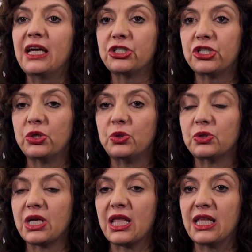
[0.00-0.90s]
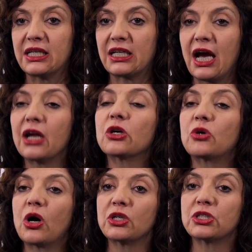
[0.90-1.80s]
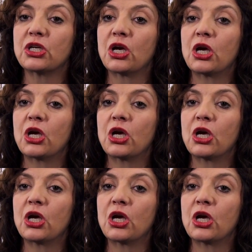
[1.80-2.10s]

issues that cut across